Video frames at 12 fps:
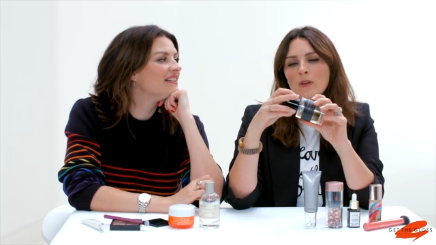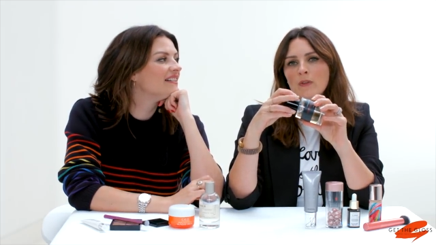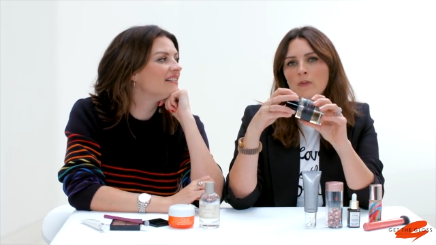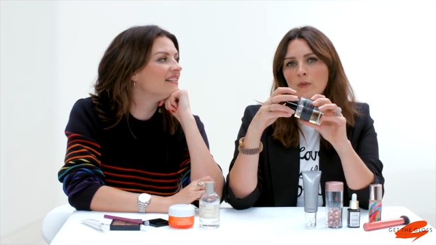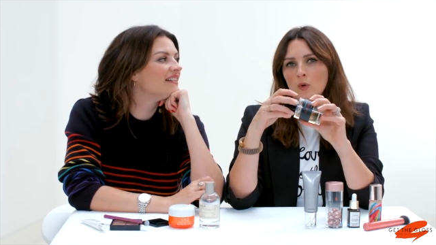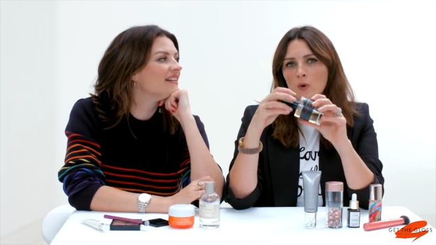
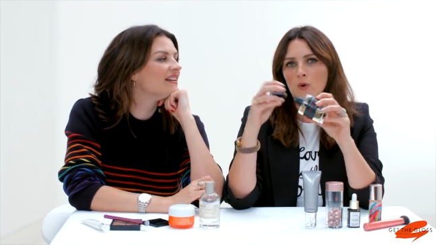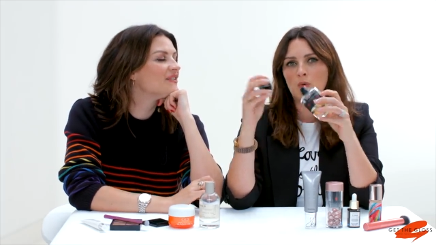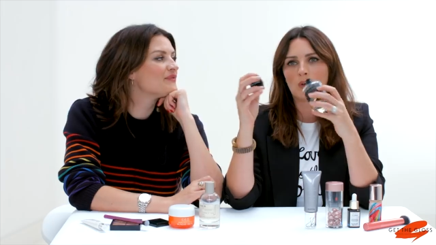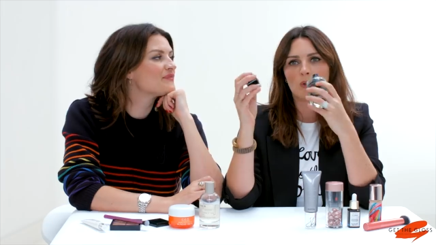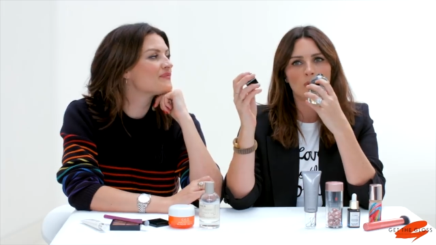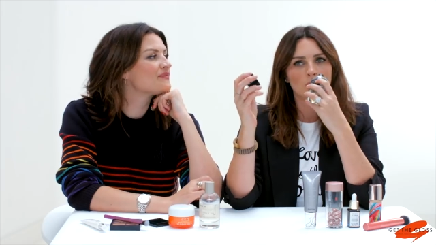
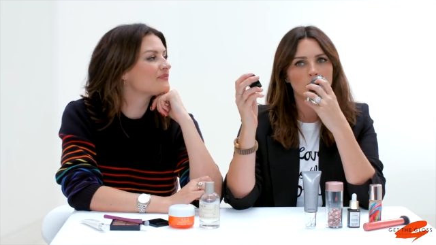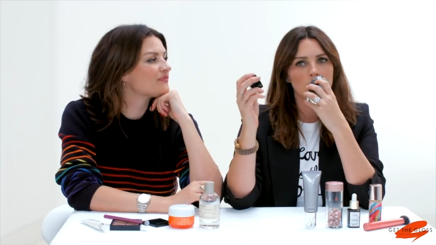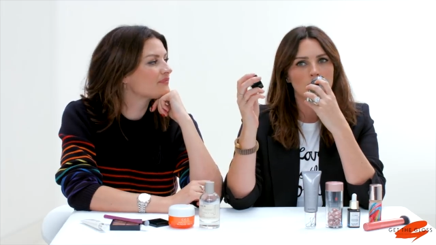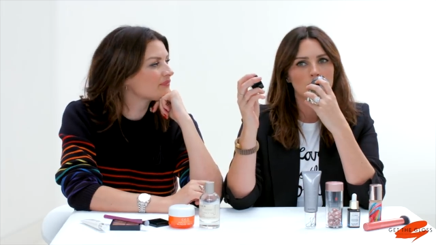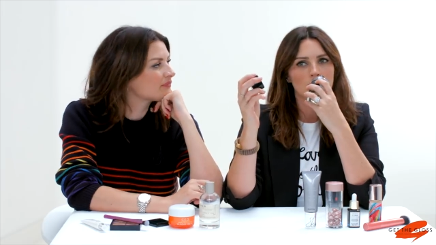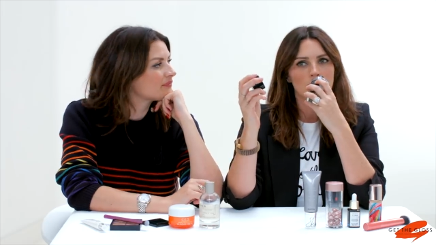Speaker 1: floral,
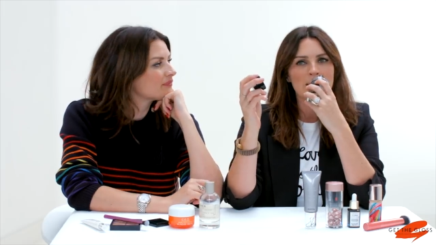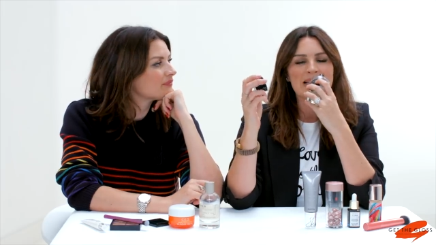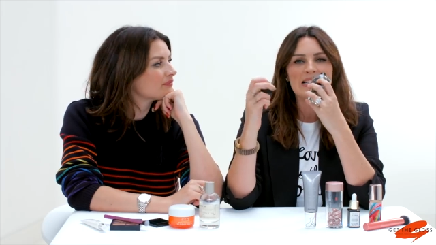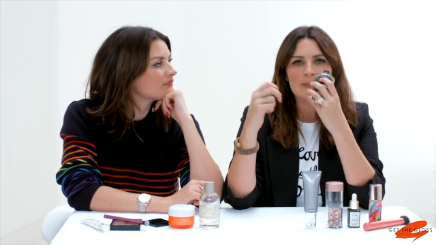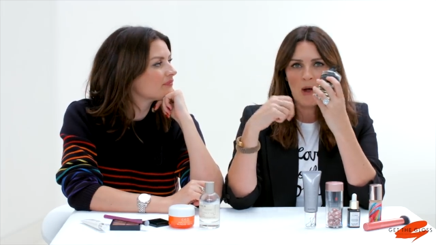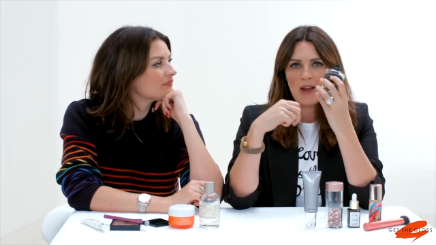
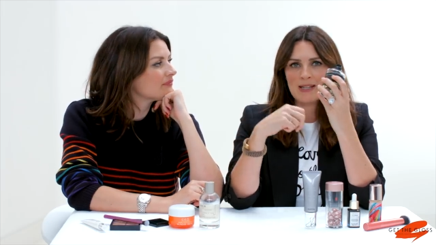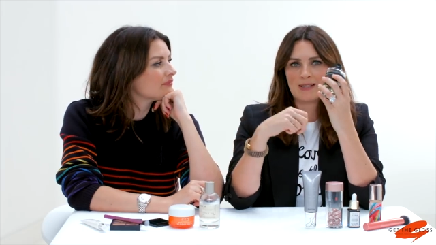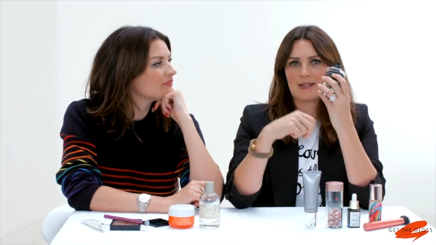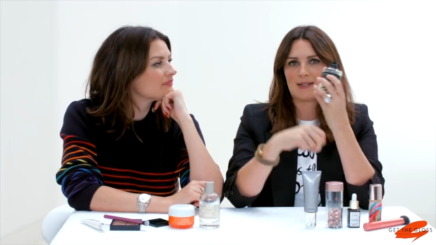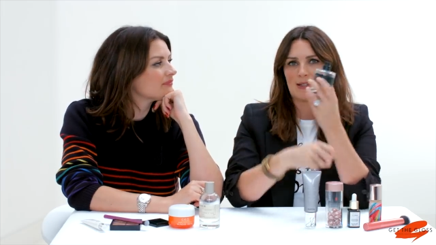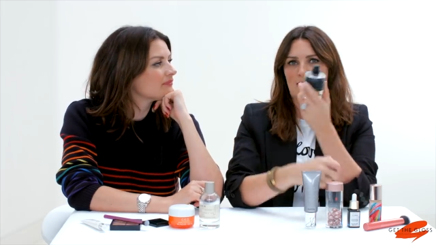
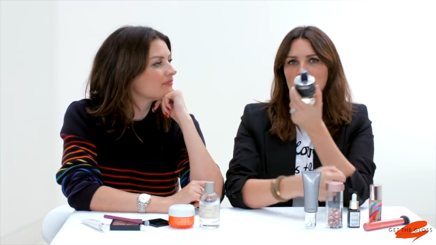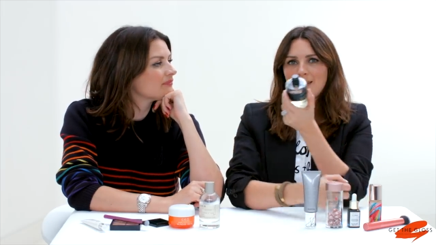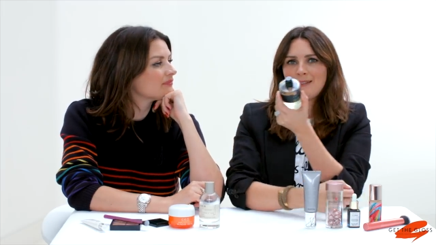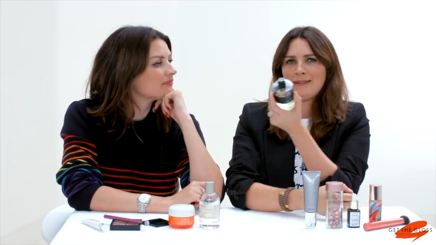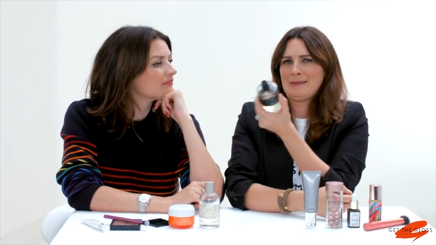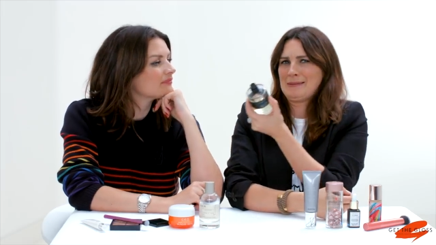spicy
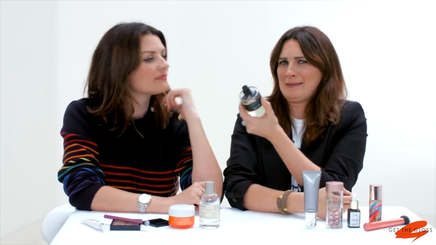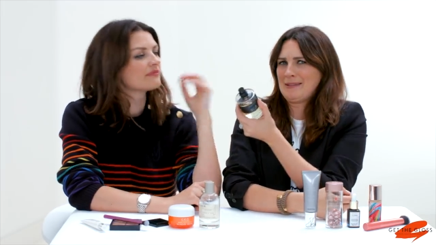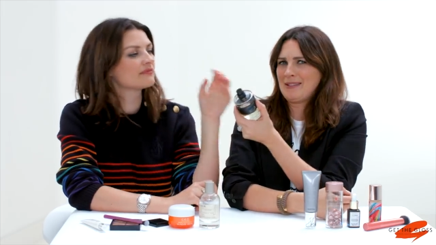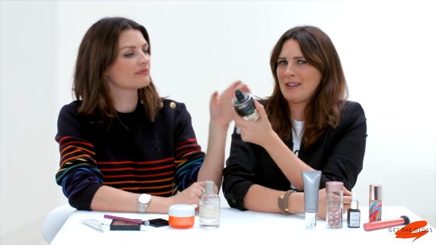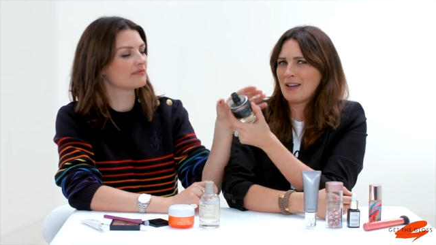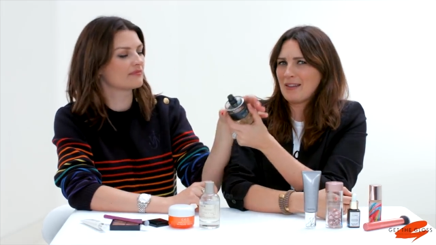scent.
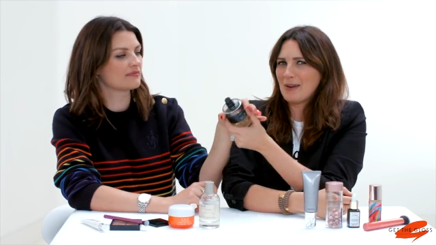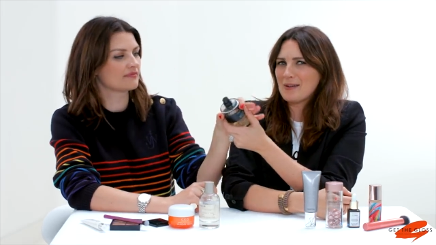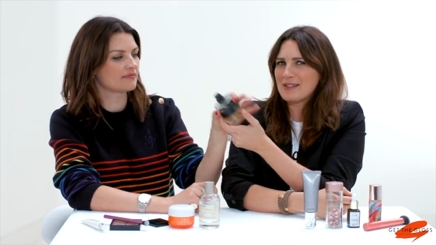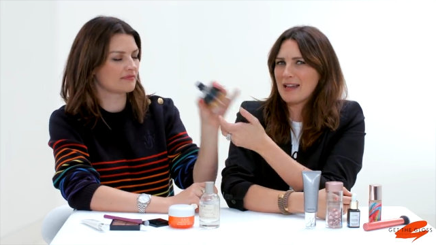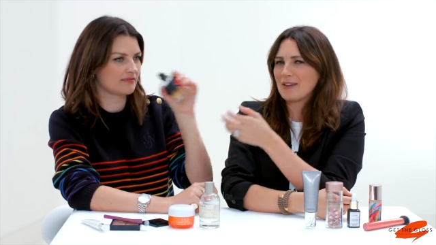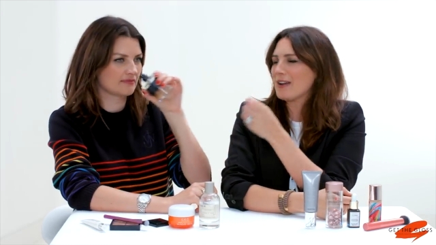None of
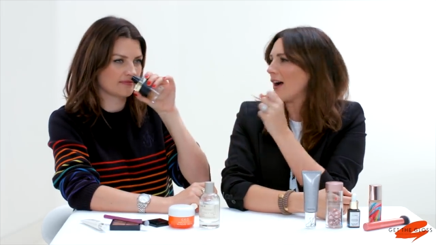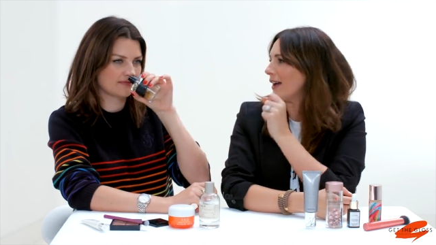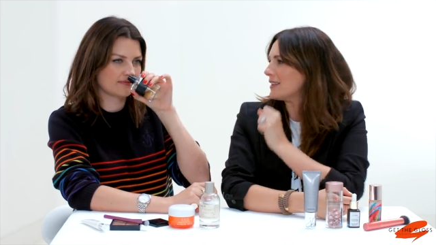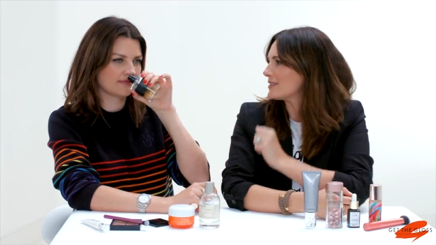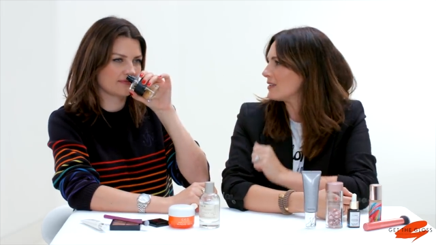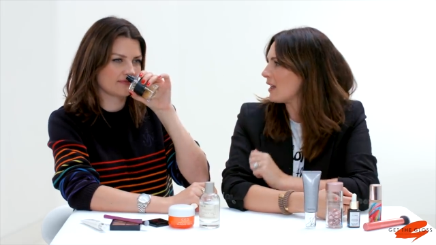those sound
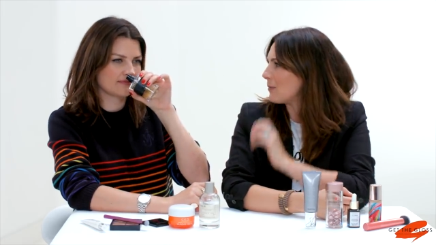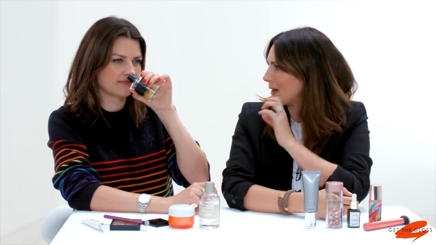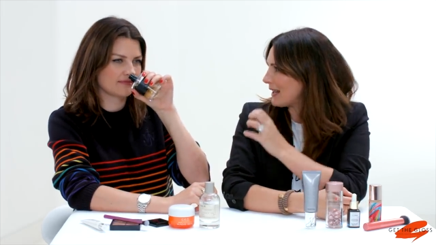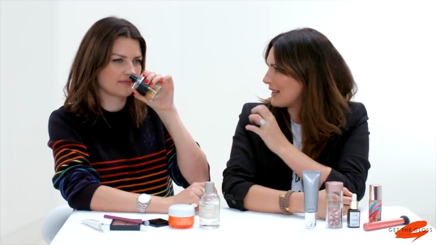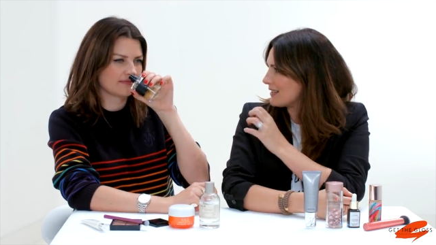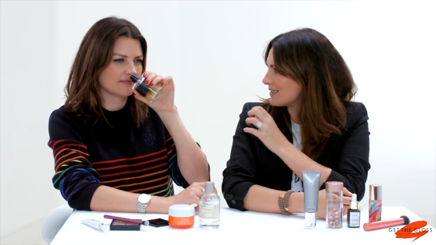nice, do they?
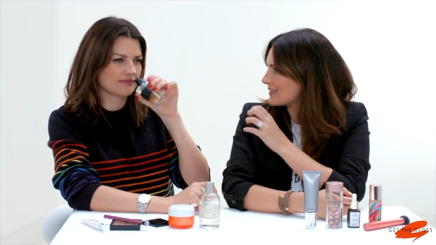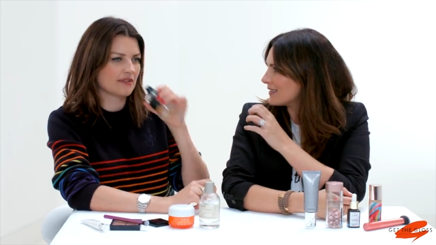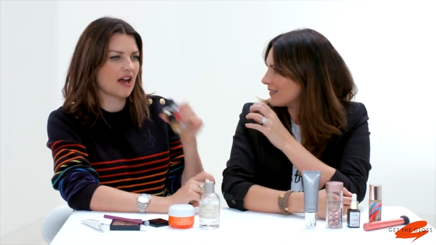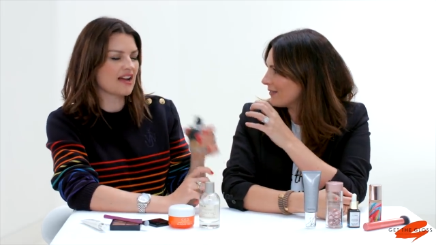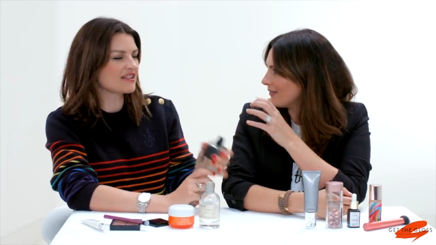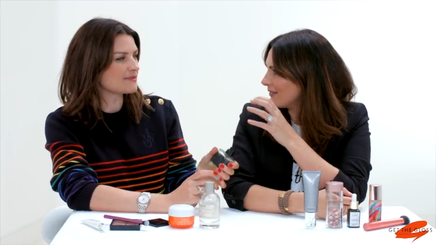But it
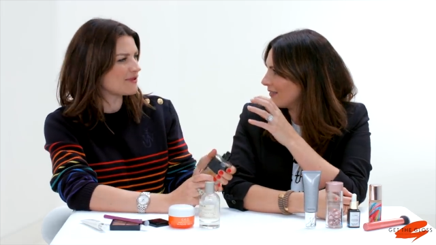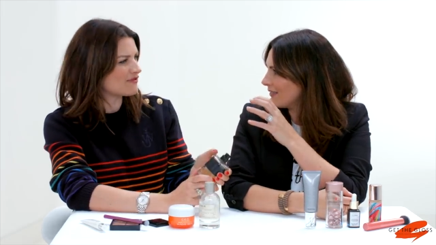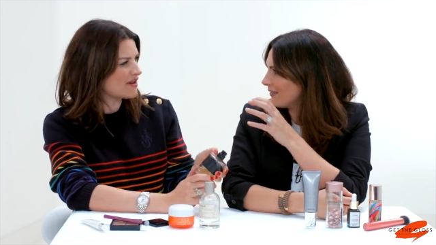is. I could smell